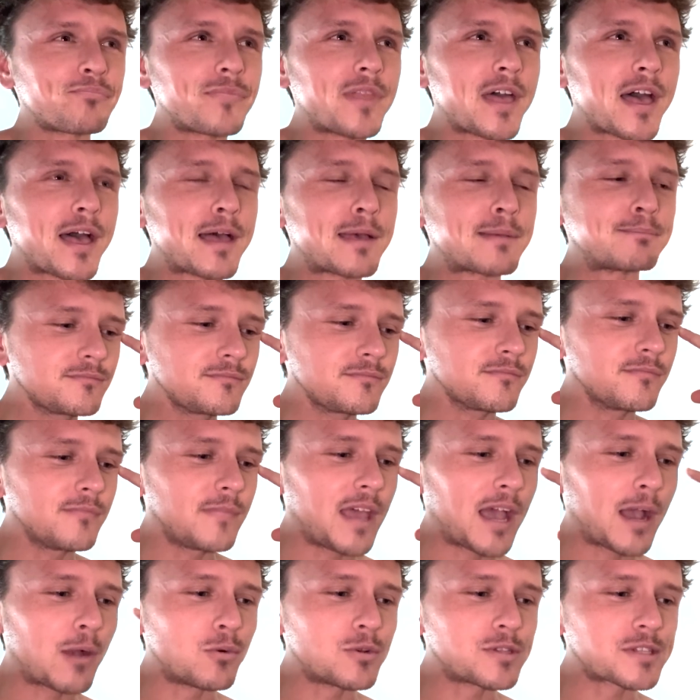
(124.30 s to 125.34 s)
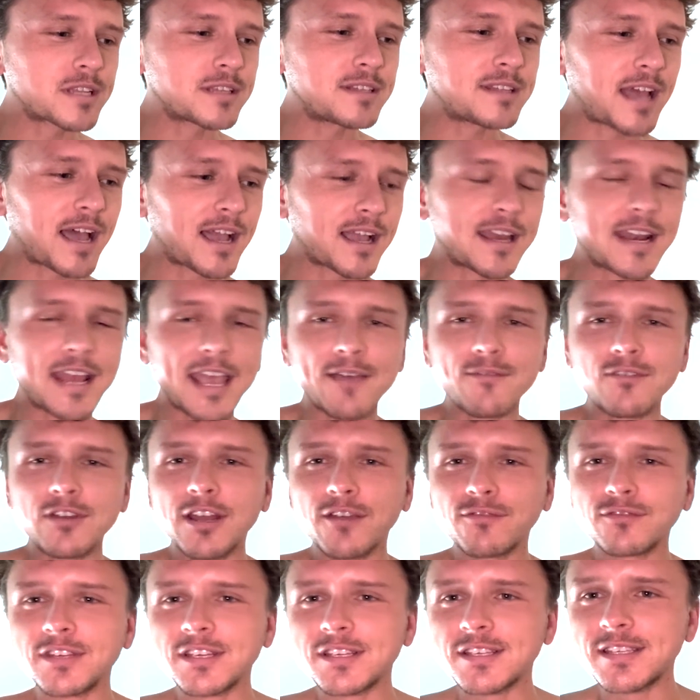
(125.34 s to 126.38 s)
that I was not going to have
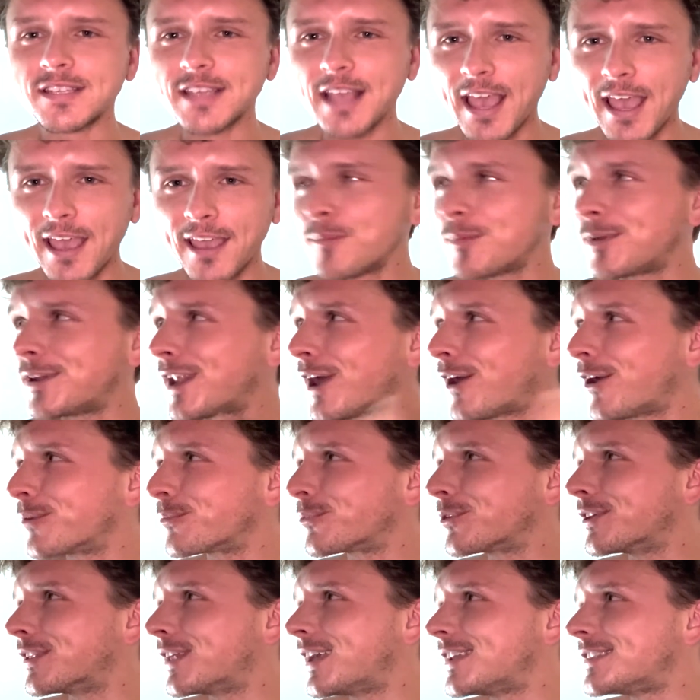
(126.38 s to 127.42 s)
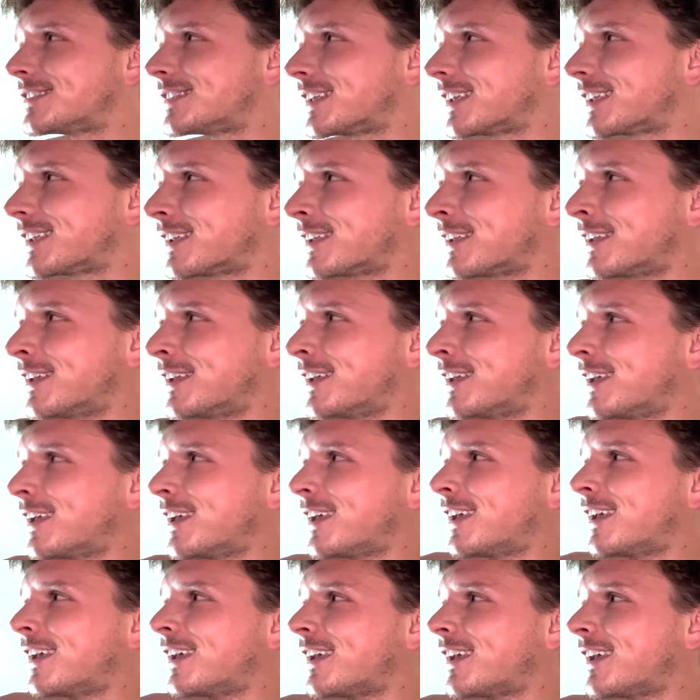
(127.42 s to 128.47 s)
enough to say, but now I'm realizing
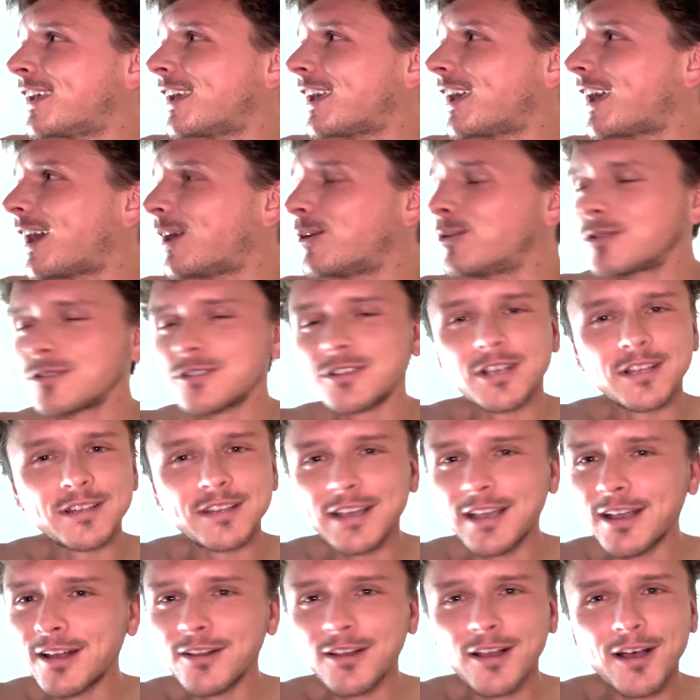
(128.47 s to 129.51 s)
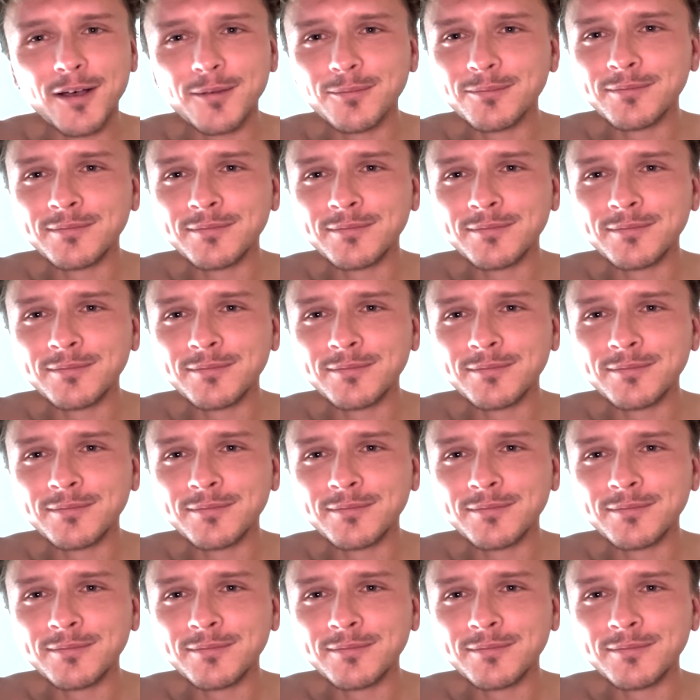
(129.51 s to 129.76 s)
I won't shut the hell up.